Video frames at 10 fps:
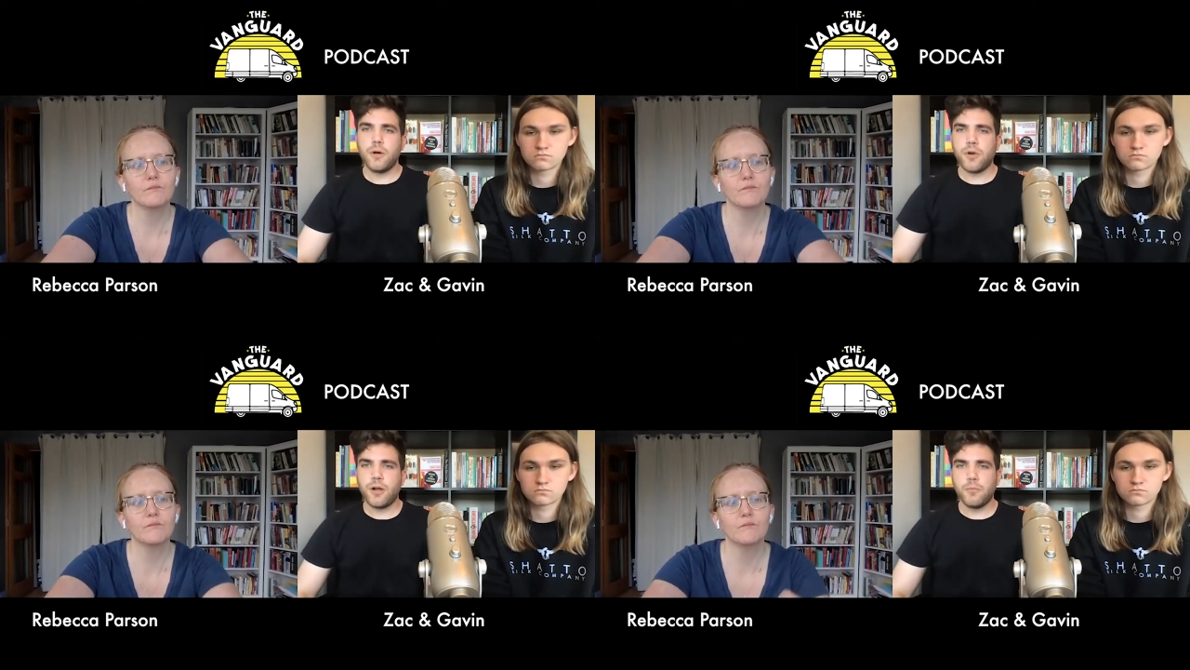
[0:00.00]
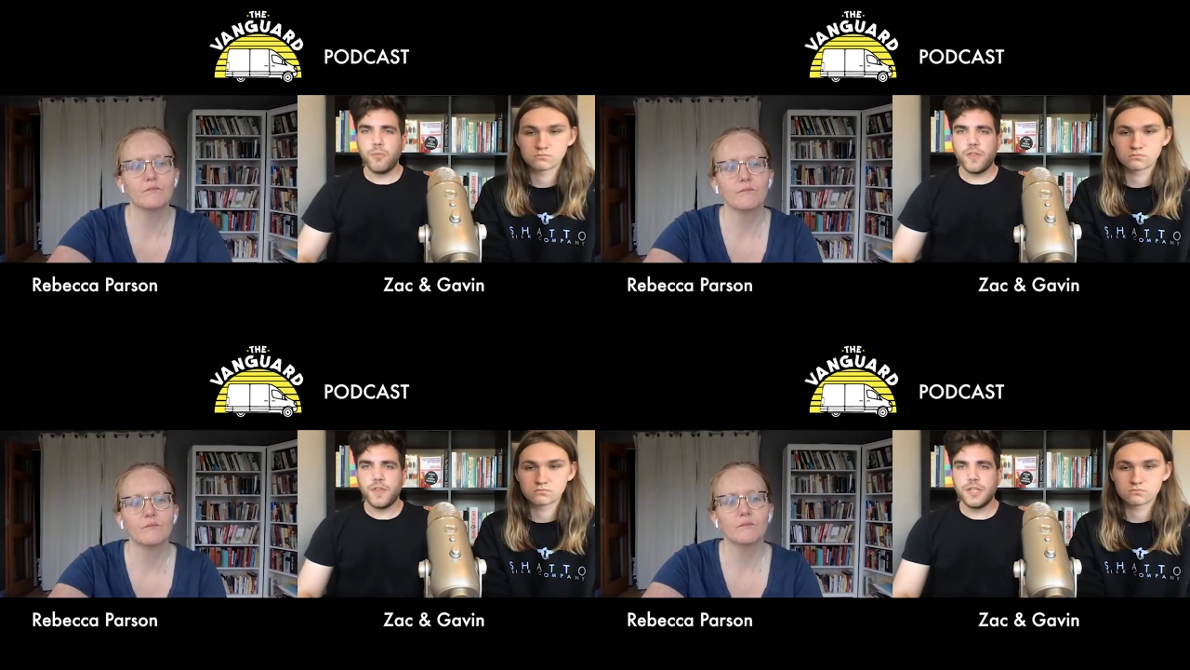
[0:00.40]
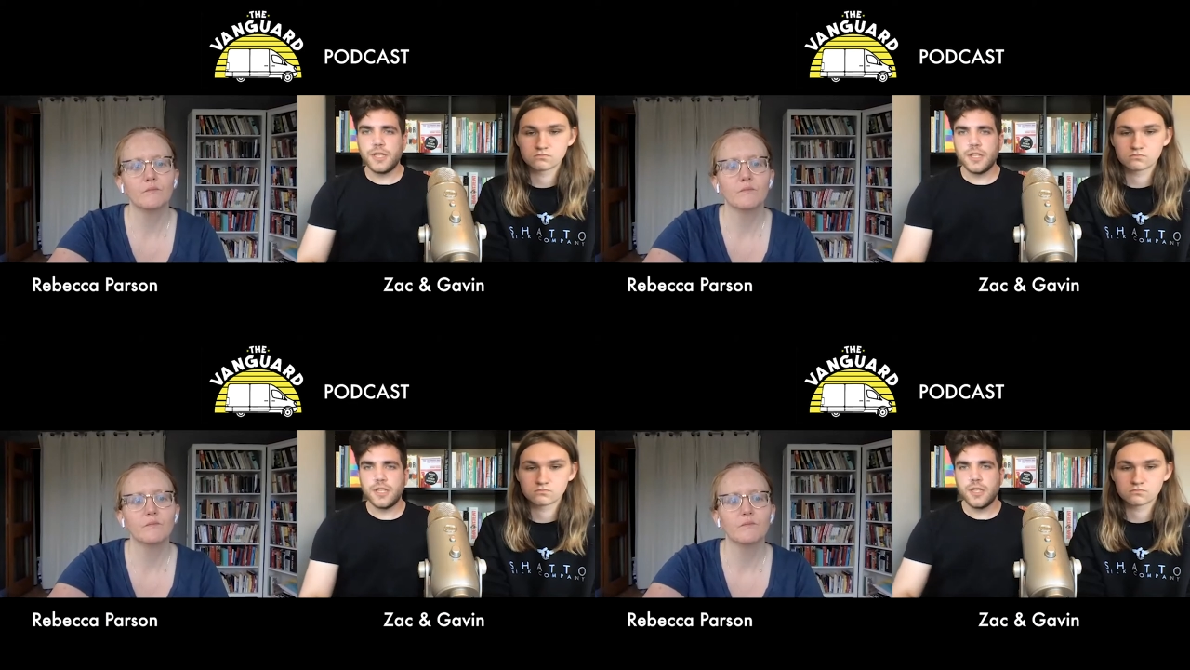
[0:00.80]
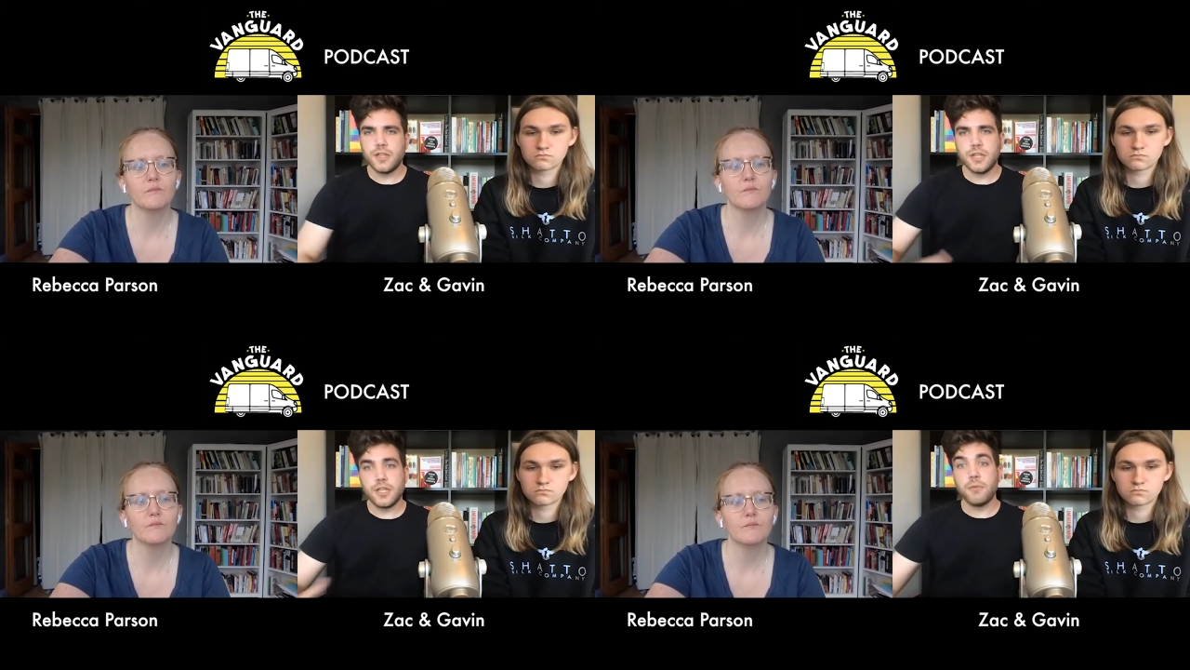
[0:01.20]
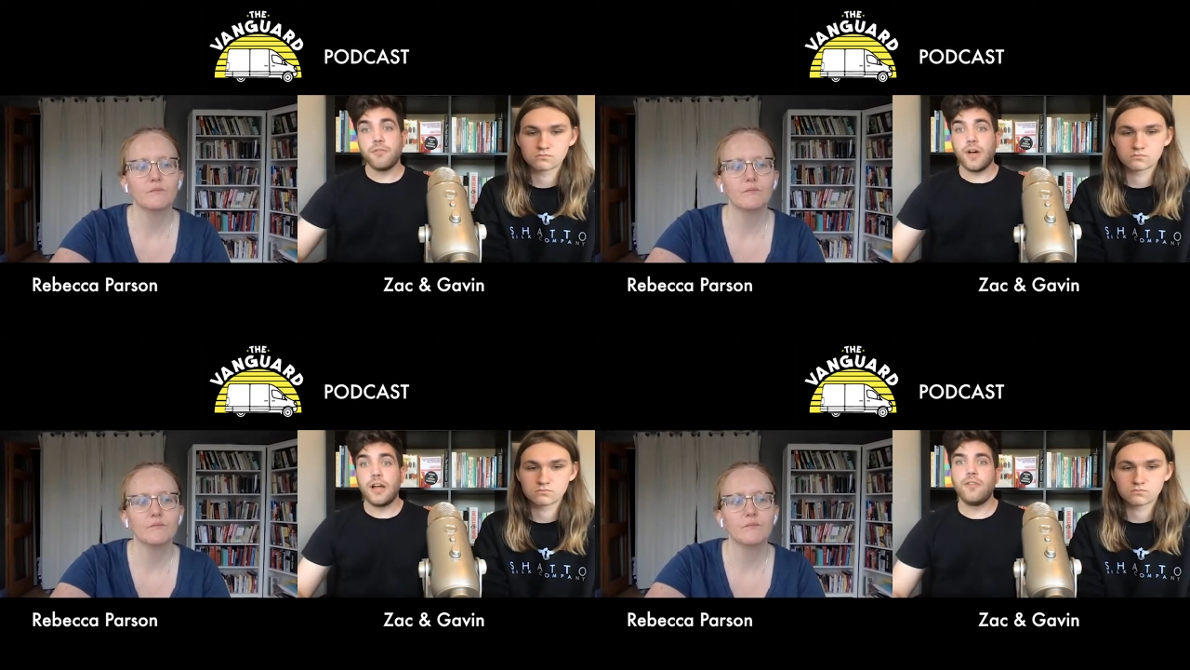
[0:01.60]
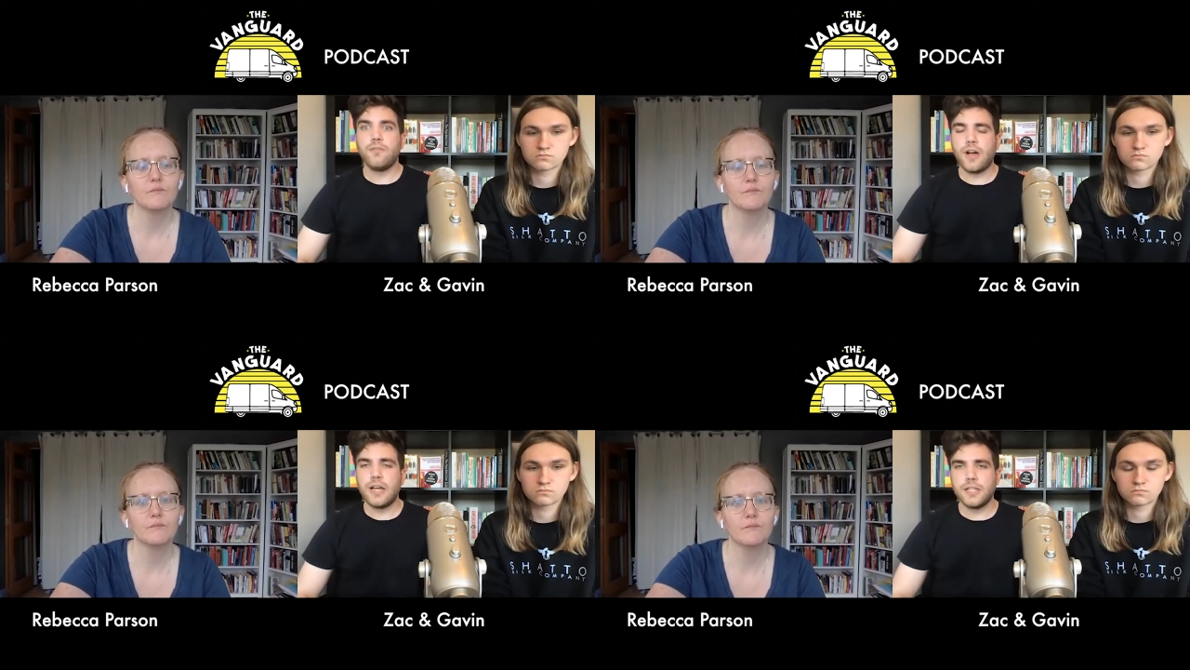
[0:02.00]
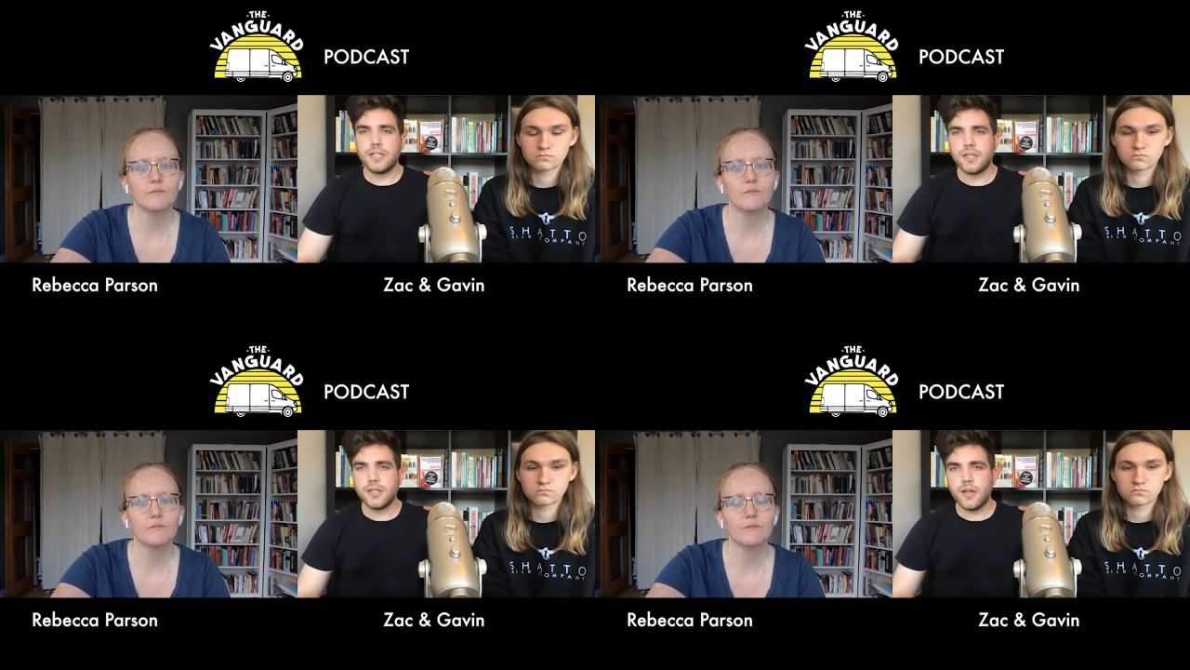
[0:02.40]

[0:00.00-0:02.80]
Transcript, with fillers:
Speaker 1: a problem with sy- systemic vi- violence,